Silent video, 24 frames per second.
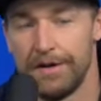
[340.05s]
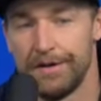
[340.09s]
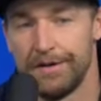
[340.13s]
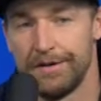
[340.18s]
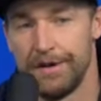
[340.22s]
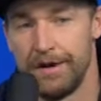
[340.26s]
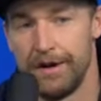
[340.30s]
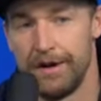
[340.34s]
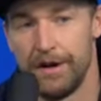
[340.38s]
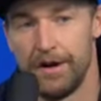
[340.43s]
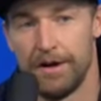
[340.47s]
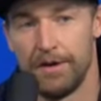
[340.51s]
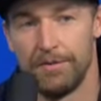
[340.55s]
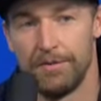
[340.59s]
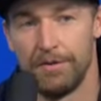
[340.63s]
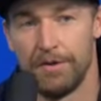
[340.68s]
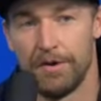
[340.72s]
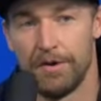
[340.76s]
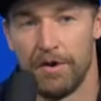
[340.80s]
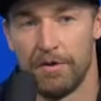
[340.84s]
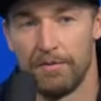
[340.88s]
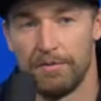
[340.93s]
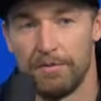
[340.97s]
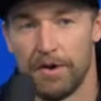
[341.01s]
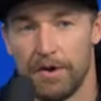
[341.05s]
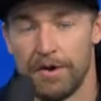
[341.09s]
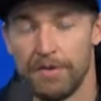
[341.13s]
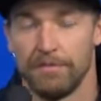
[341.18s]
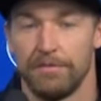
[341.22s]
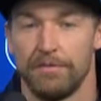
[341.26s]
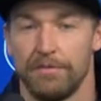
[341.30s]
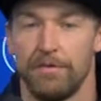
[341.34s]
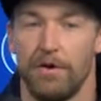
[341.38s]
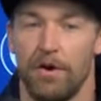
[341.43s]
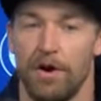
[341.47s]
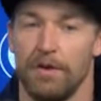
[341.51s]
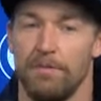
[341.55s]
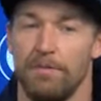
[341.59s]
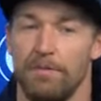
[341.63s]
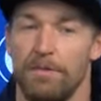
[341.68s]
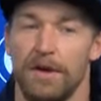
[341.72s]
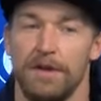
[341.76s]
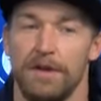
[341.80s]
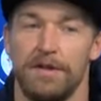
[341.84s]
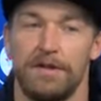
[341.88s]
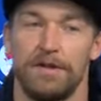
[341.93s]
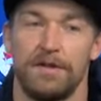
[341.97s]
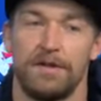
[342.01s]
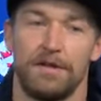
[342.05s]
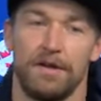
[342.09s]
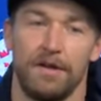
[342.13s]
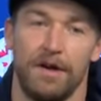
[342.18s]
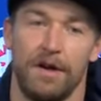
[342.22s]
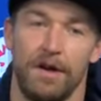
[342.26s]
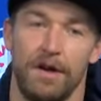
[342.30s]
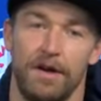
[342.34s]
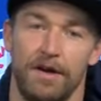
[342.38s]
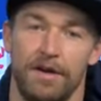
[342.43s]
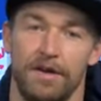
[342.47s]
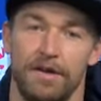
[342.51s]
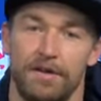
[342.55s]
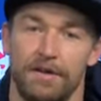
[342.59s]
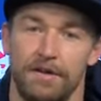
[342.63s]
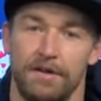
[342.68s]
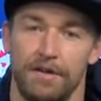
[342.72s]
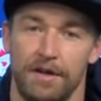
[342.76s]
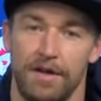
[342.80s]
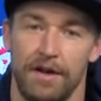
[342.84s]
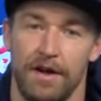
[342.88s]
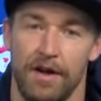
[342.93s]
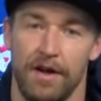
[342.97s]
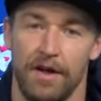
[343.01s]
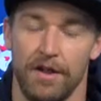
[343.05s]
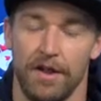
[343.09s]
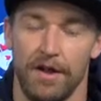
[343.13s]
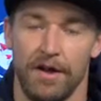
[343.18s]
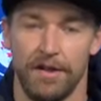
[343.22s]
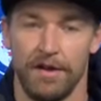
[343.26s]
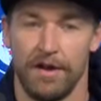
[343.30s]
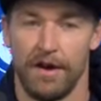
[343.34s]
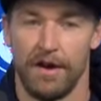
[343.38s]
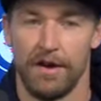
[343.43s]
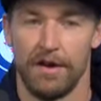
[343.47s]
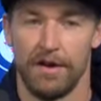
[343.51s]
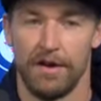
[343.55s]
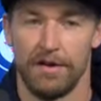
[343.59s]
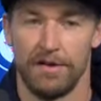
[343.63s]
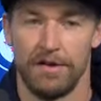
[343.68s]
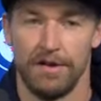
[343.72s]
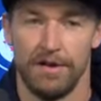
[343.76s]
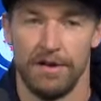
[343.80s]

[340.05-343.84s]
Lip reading: you know, I played them quite a bit in LA there, and